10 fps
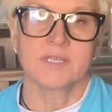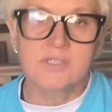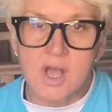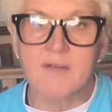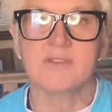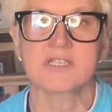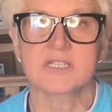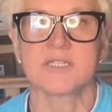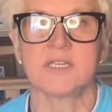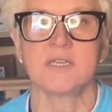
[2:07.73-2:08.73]
It's
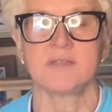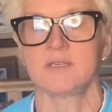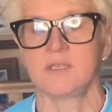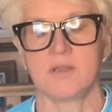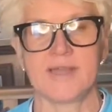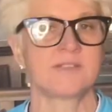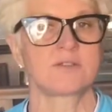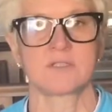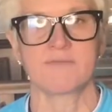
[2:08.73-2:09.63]
obviously, the answer is